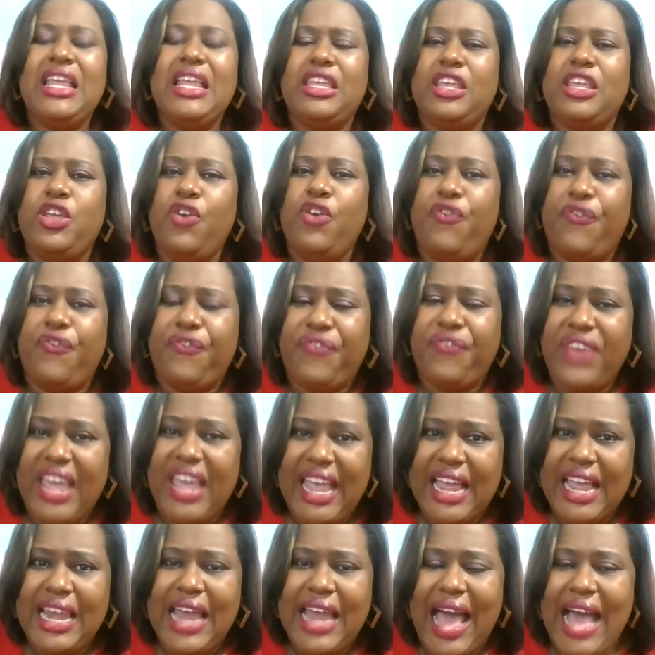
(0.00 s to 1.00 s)
You
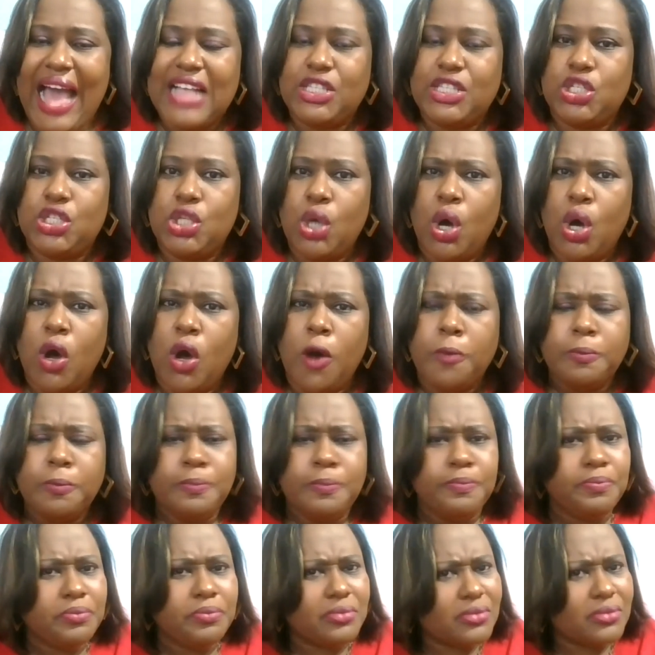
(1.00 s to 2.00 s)
feel as though
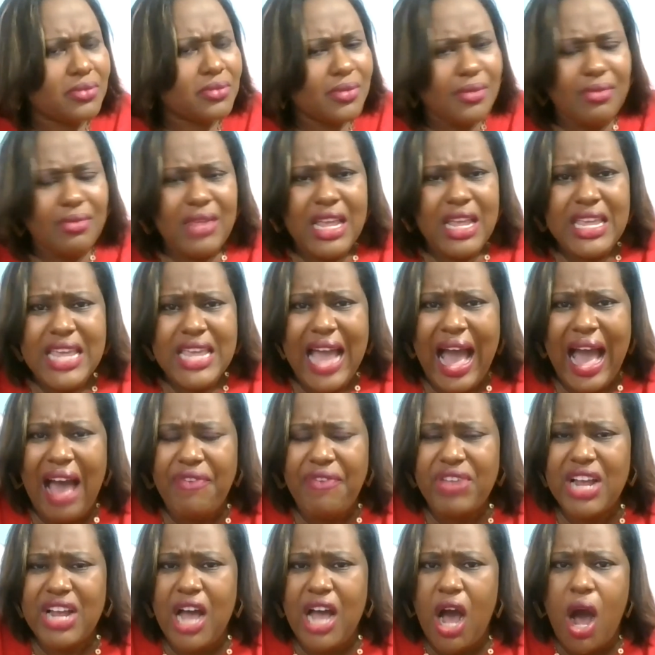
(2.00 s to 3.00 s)
you're
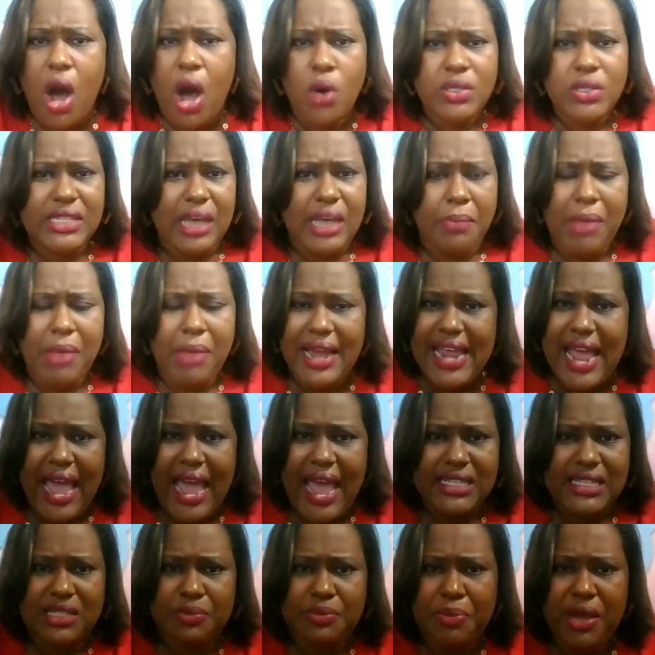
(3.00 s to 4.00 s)
having an out-of-body
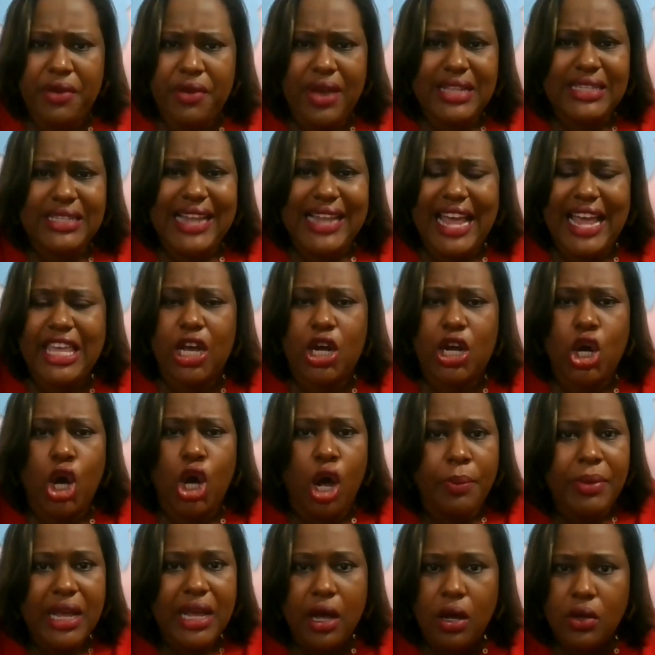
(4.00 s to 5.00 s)
experience, like you're
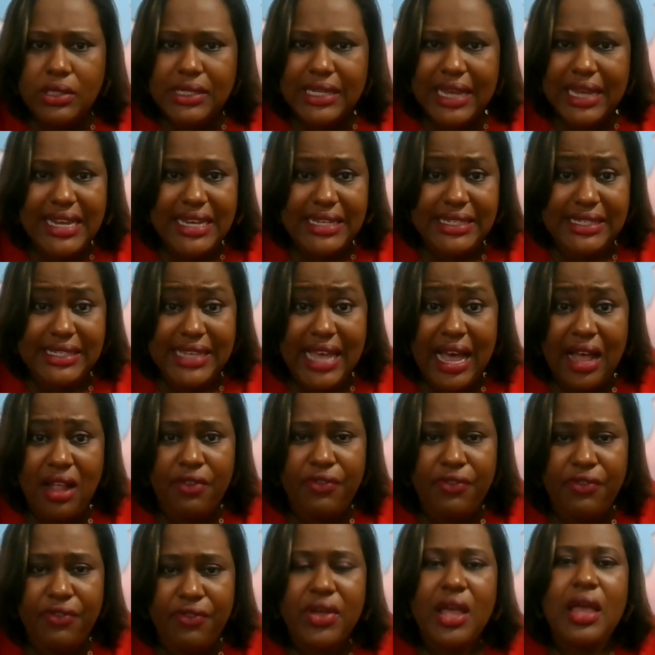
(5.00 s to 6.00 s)
coming out of yourself.
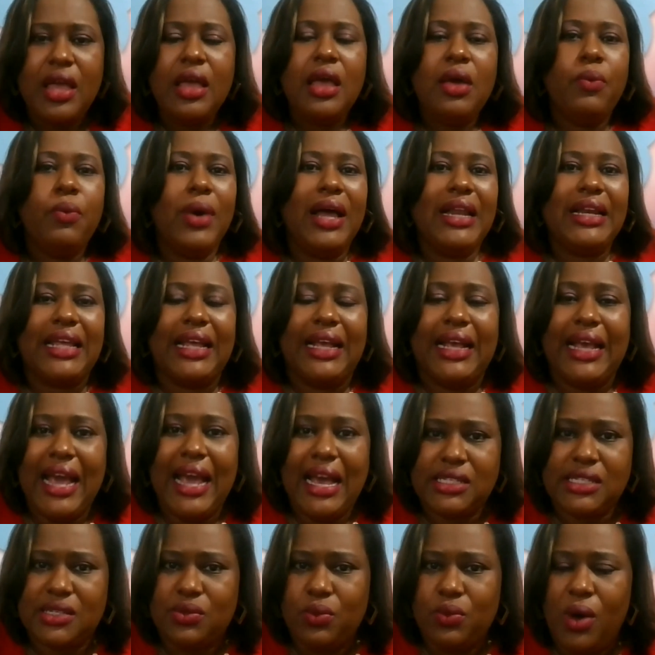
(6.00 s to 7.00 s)
Well,
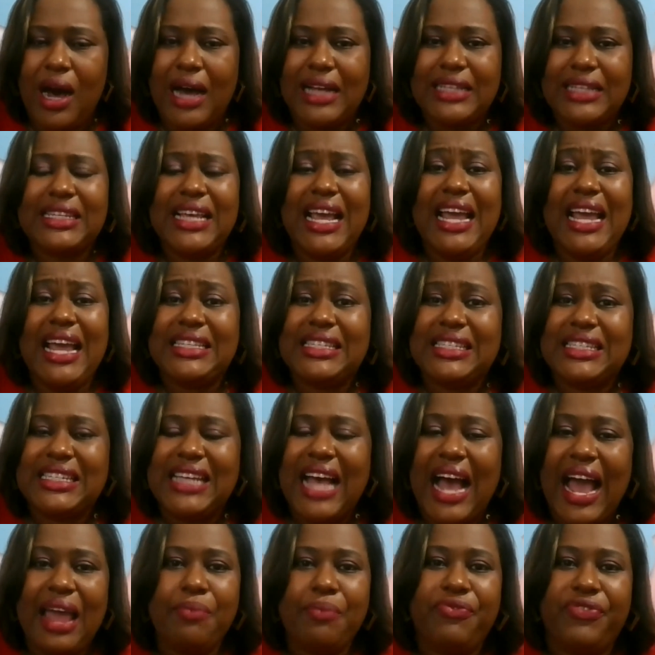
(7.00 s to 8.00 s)
guess what? It's
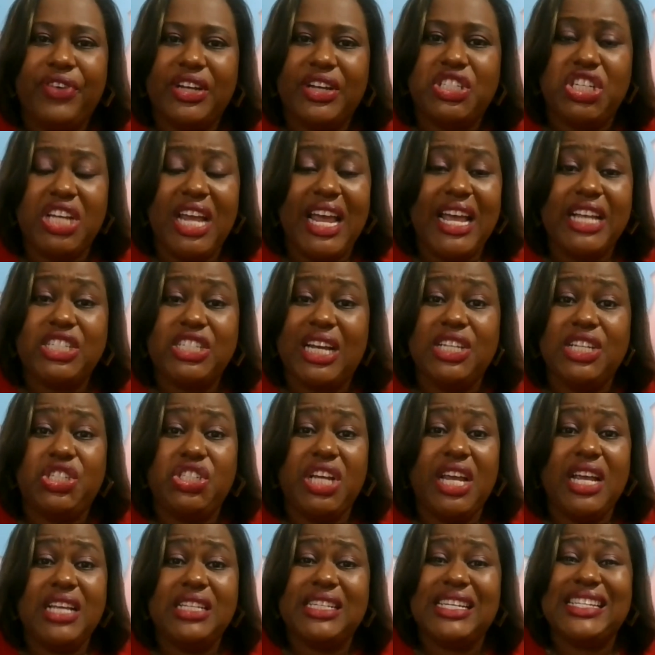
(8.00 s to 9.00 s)
time for change, and
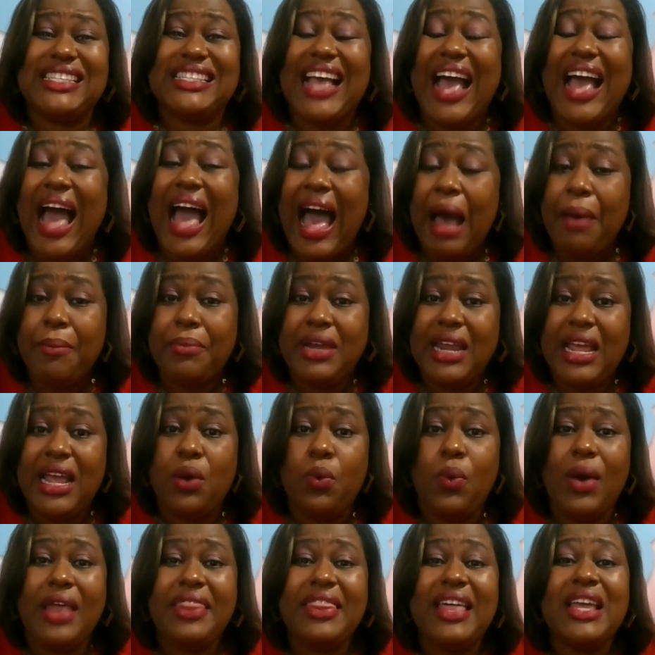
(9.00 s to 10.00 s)
change is happening,
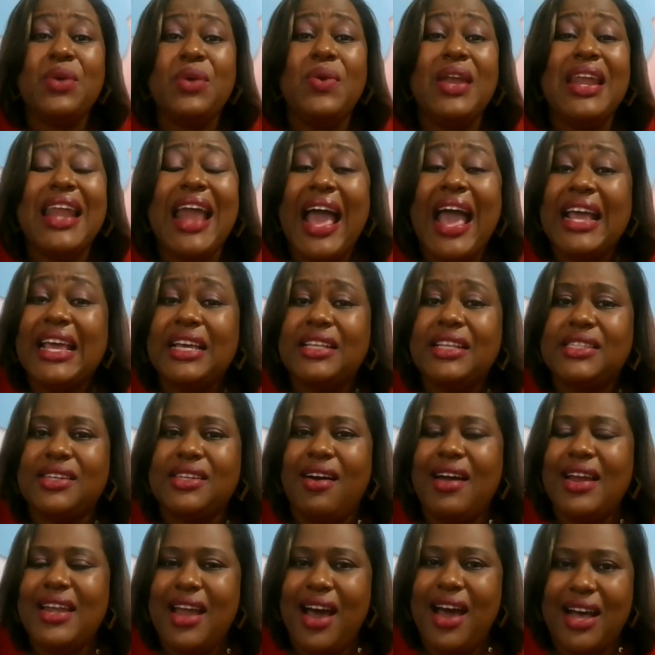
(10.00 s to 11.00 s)
whether you like it
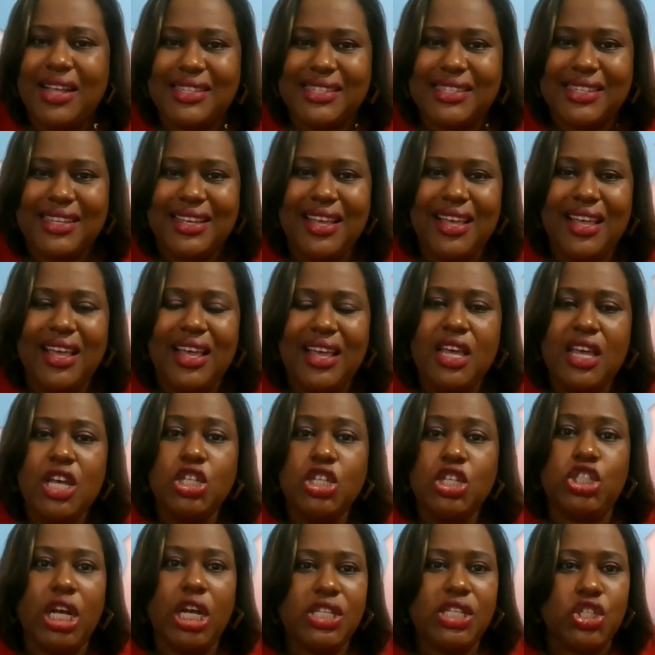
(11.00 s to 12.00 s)
or not.
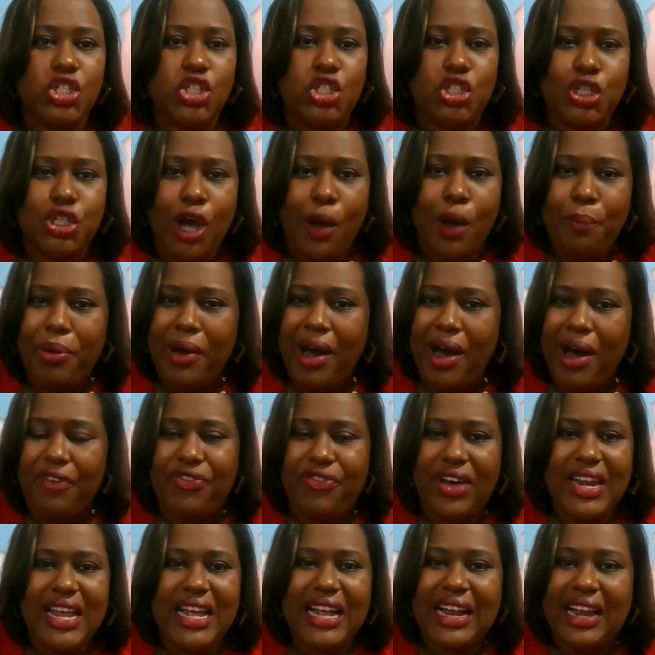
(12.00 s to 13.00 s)
Just jump off
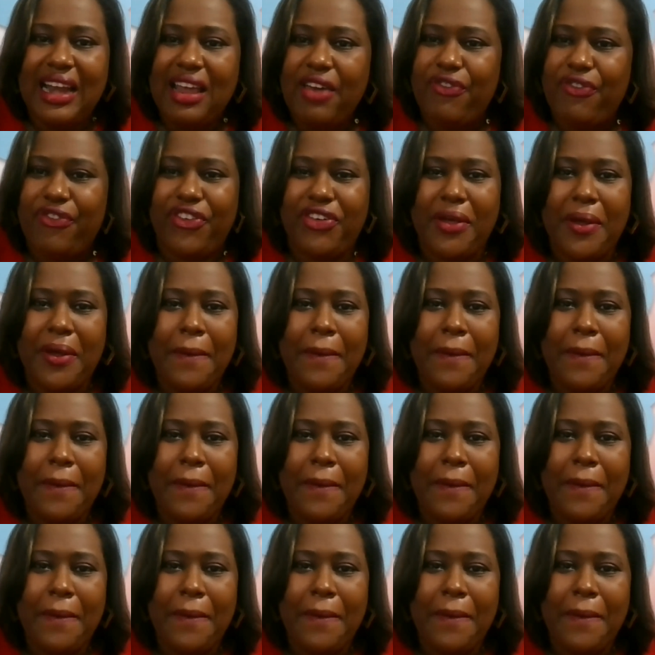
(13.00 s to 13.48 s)
of the cliff